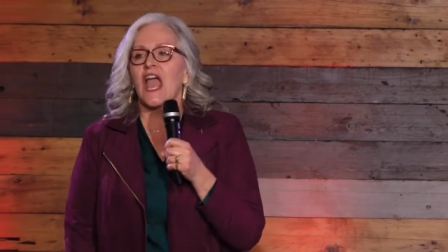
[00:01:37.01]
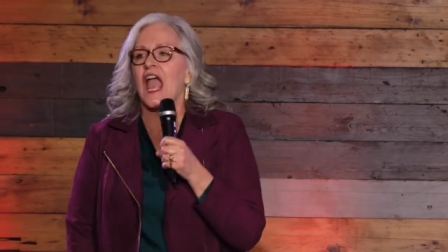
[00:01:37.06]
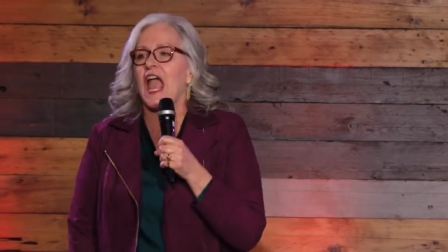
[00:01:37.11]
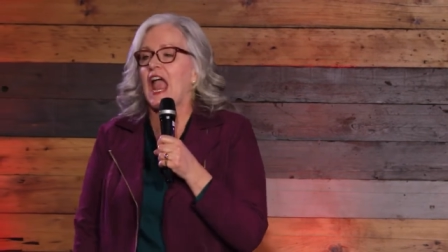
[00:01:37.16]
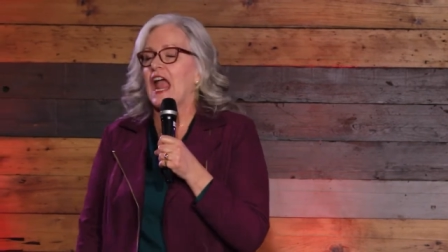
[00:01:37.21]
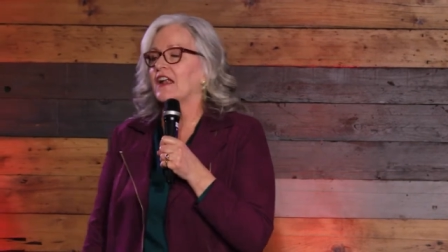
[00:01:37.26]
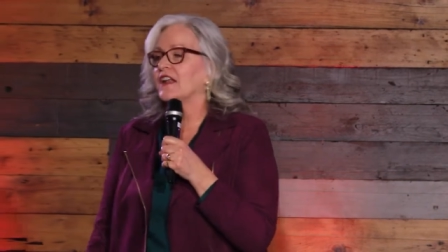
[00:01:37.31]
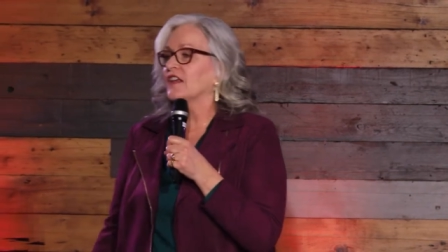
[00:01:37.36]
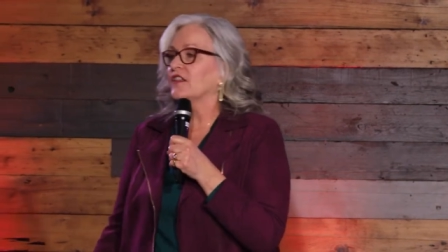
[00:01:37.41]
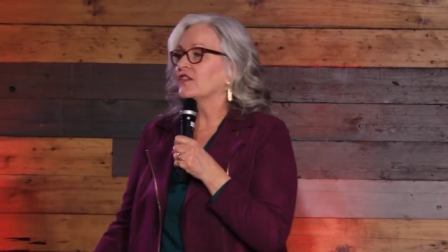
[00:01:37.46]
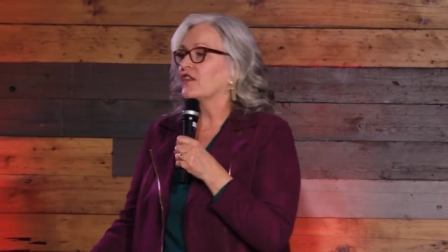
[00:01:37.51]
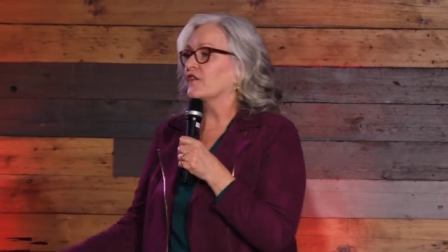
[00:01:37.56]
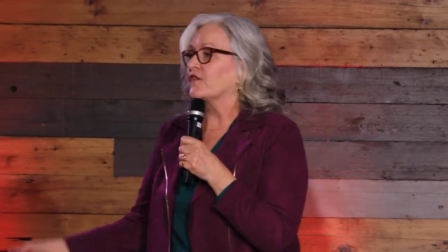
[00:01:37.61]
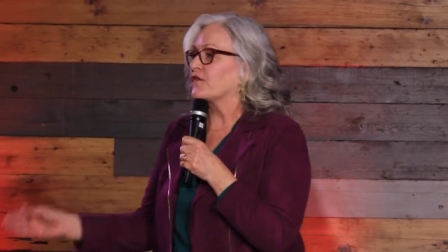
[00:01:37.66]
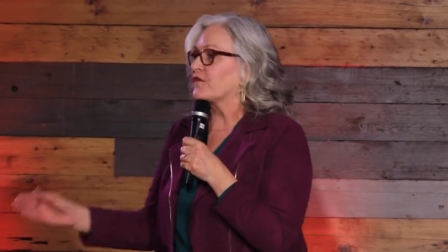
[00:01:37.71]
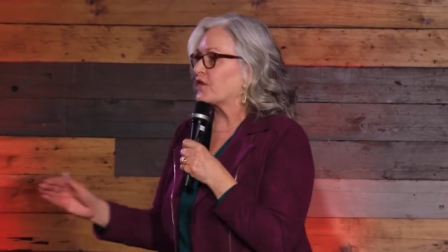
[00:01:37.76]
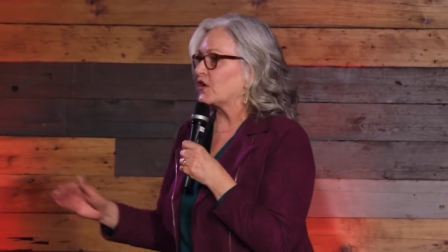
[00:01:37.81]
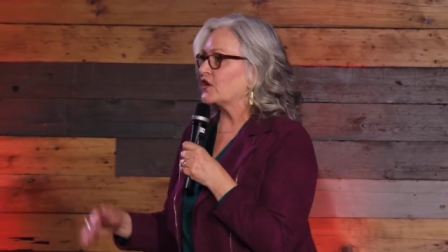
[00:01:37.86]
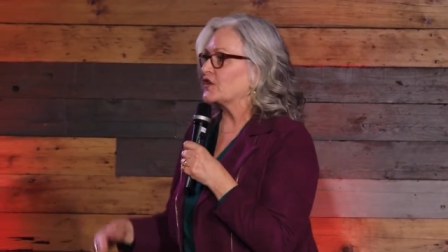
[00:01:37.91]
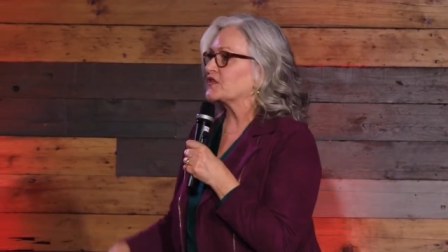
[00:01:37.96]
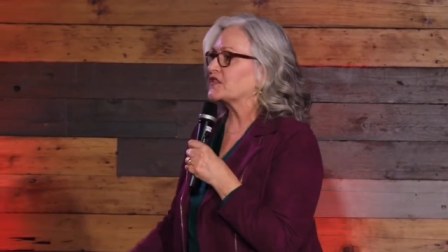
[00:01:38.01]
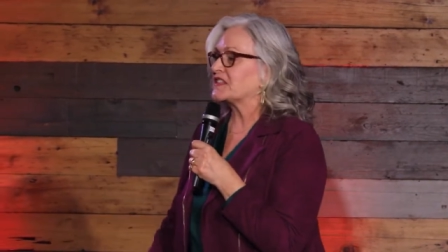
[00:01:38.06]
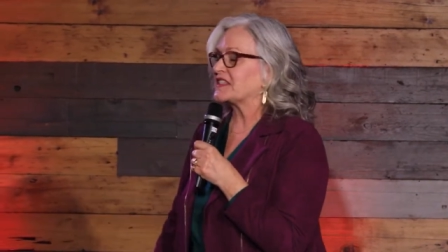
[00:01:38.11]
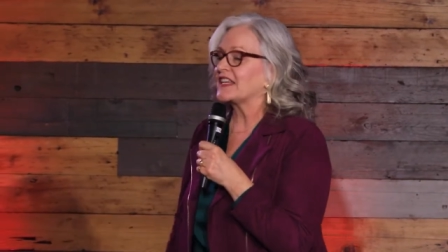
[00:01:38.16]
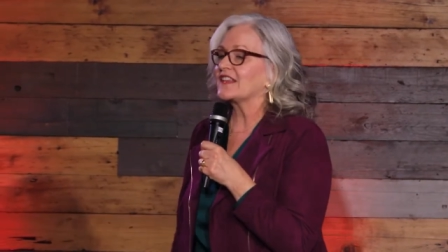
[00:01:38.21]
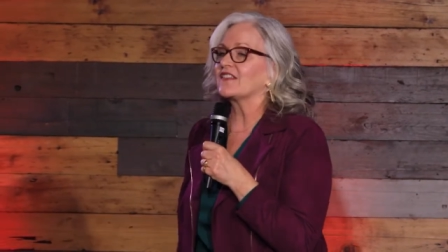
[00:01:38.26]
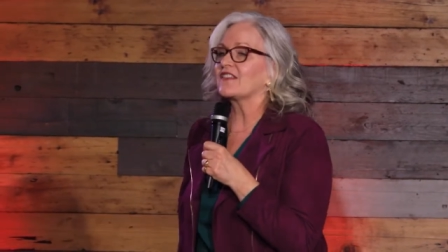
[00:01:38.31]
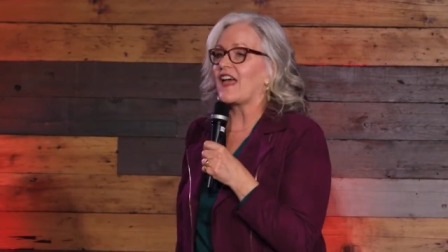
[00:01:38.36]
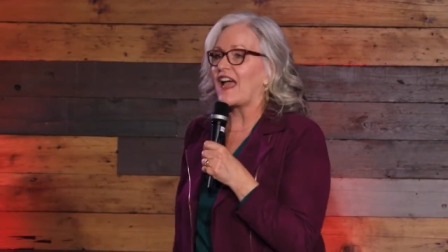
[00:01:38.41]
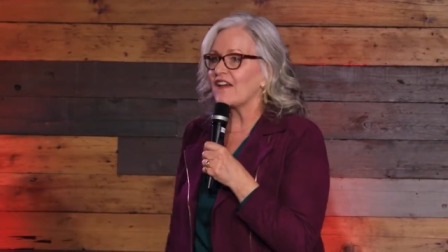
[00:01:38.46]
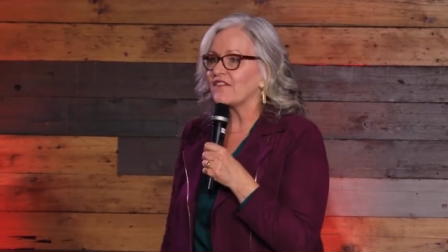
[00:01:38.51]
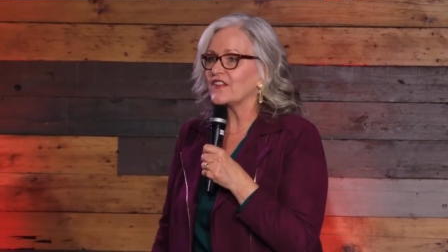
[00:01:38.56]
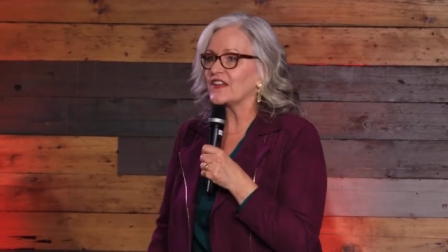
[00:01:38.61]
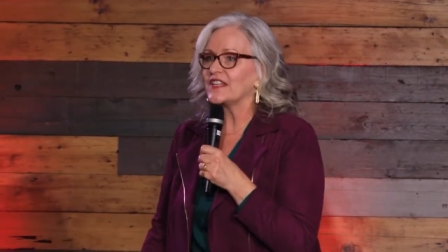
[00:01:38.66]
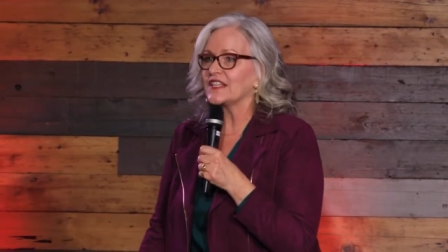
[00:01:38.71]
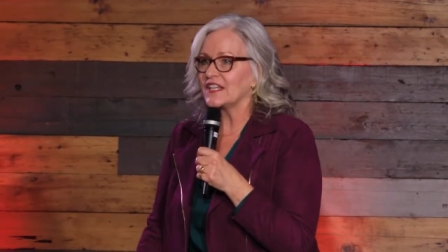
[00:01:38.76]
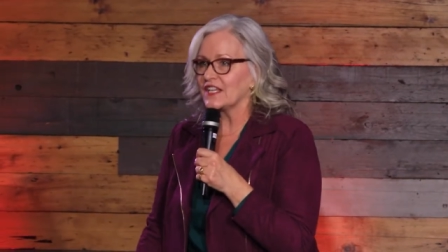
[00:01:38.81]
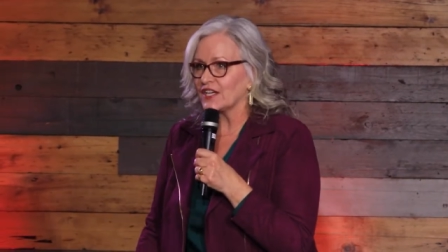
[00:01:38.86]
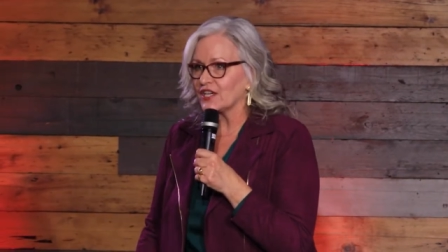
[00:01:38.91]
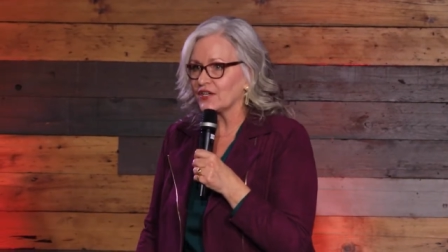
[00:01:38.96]
And in the first
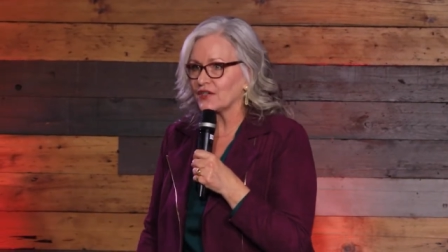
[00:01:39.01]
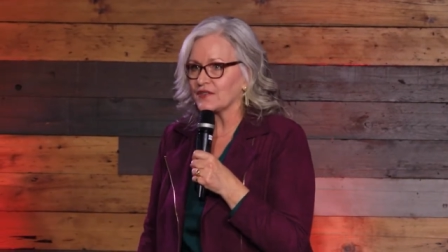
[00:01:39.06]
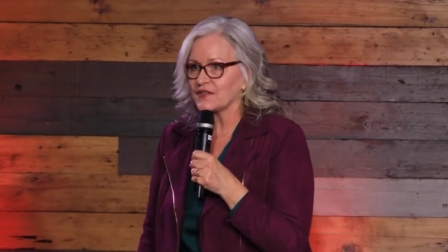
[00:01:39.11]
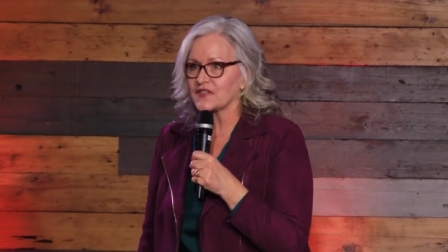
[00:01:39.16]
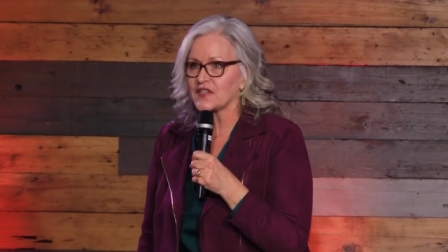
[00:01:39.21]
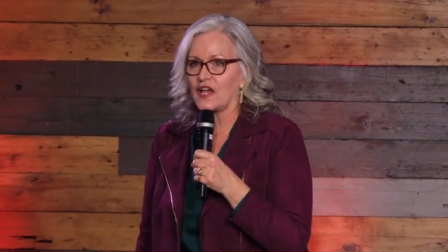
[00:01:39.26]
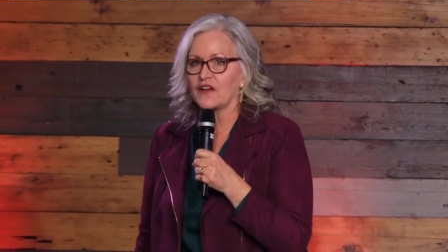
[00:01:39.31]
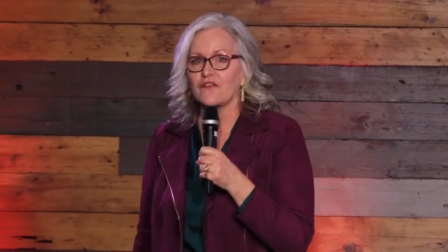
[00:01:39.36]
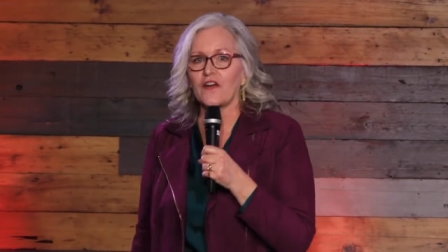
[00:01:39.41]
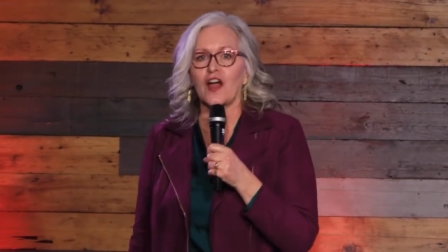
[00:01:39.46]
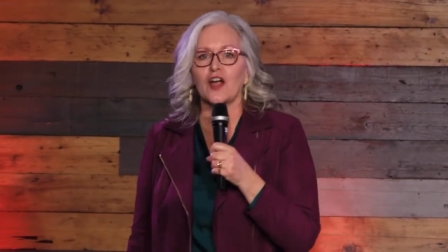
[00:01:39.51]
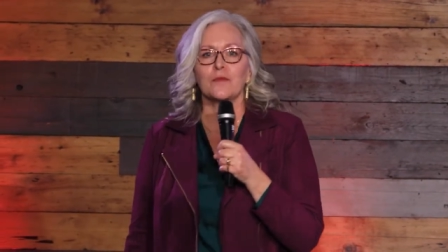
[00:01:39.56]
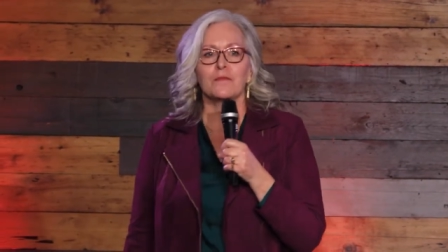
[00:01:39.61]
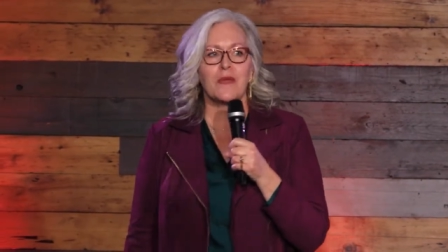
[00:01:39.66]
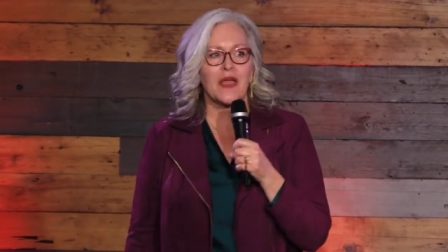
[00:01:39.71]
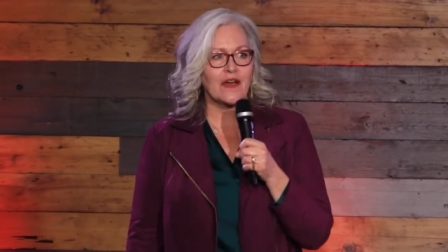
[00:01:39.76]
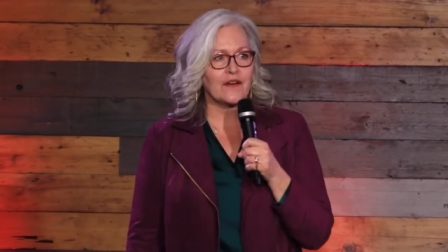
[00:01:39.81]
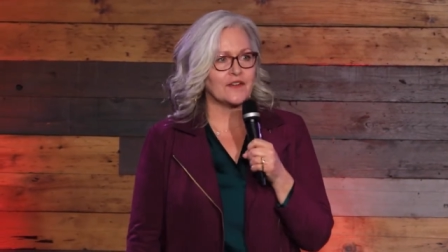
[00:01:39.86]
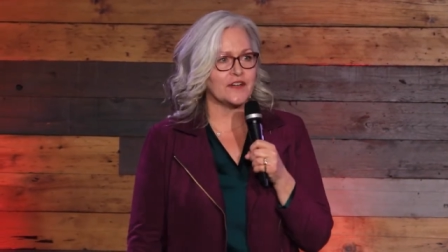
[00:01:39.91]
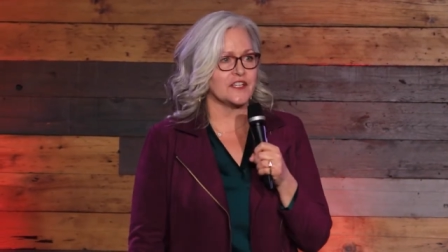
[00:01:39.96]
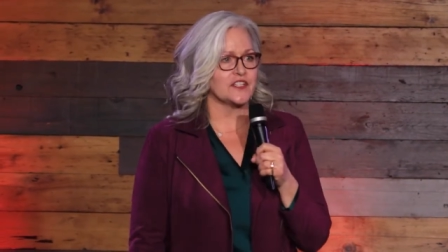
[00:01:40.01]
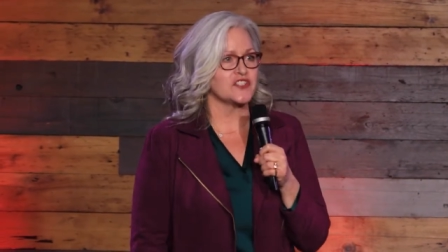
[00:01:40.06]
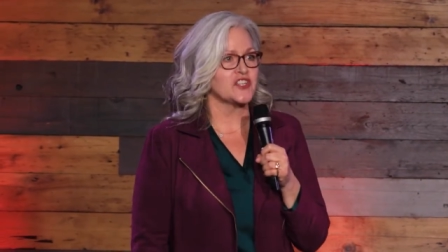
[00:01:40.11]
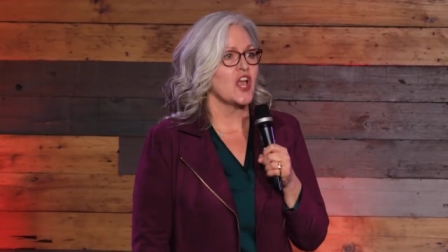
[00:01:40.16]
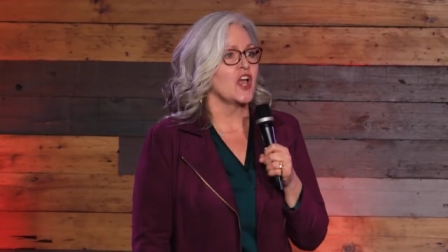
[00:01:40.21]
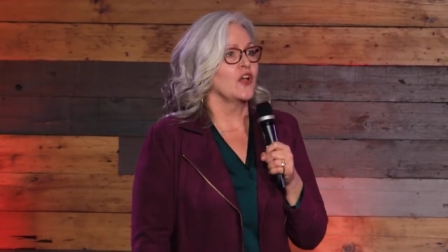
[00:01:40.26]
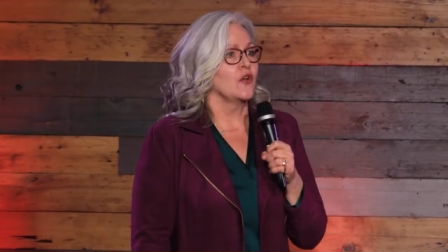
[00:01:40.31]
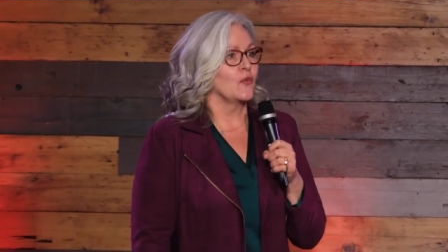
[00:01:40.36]
11 years of our marriage,